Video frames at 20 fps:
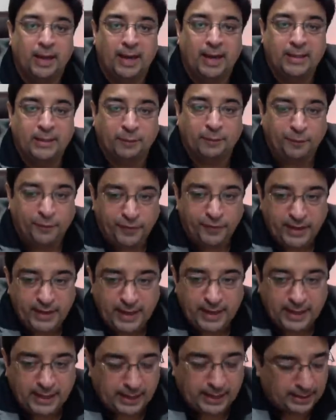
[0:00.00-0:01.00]
As a
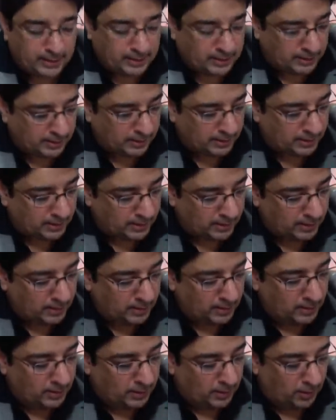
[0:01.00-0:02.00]
freelancer,
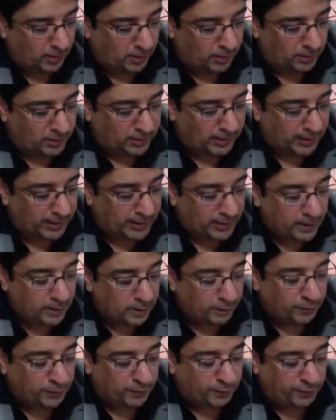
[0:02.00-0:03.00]
on any
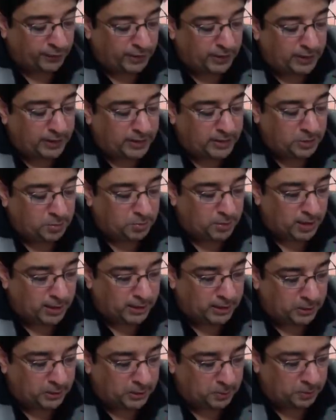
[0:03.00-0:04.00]
of the freelance
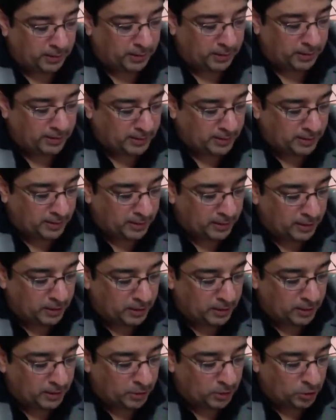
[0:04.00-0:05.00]
marketplace,
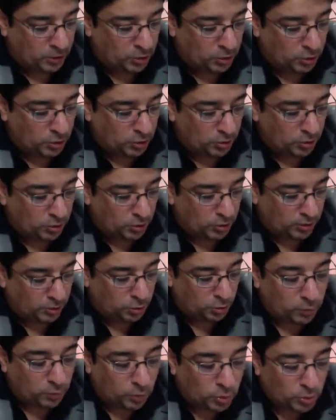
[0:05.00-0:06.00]
you
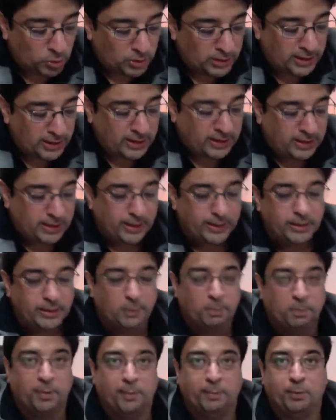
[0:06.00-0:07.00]
can only
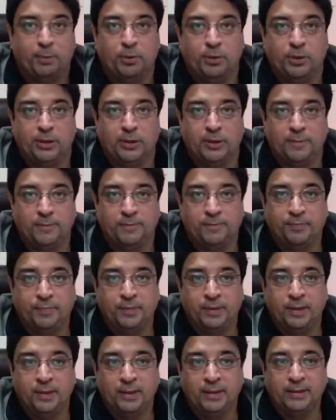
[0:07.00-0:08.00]
send a proposal.
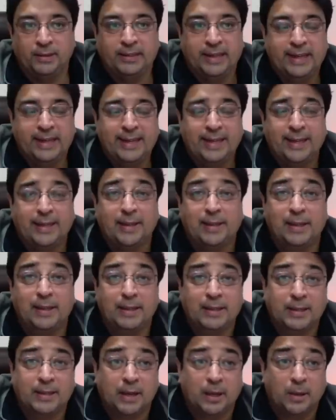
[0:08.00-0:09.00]
Then it
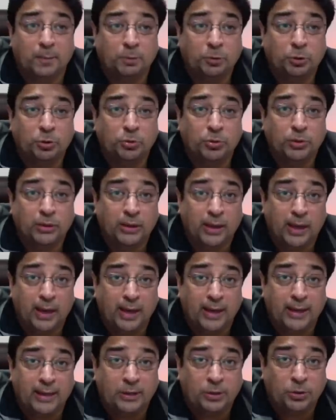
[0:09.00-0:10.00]
is up to
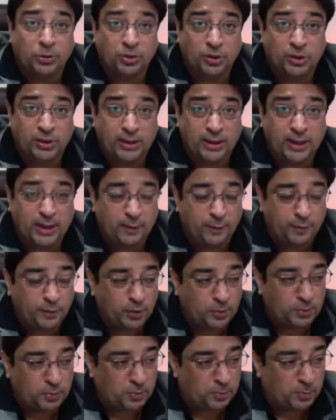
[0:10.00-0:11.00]
client to see if
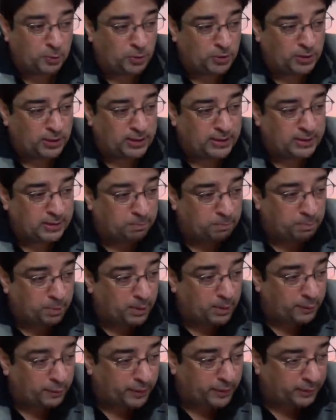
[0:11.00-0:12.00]
your proposal is a
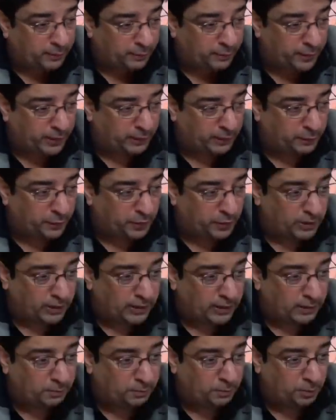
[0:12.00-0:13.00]
perfect fit for
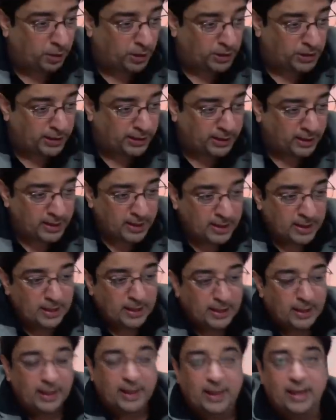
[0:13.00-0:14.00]
their project
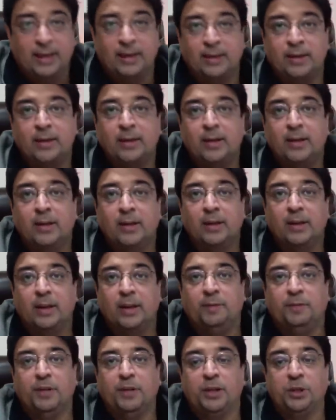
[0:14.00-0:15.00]
and
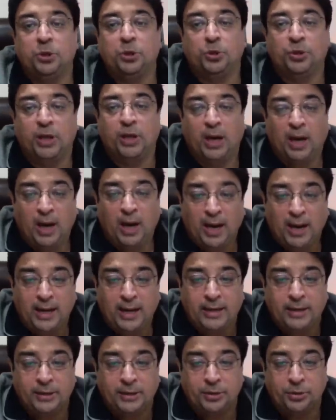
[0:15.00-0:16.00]
if they should
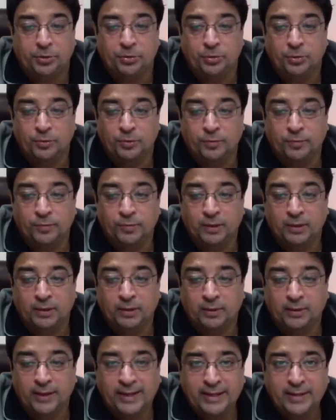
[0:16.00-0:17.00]
hire you,
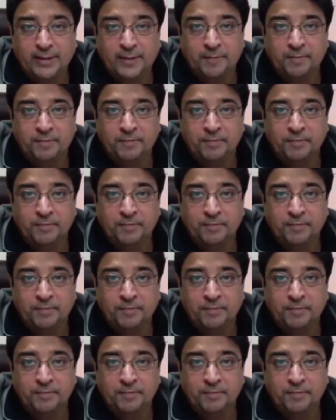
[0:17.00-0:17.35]
right?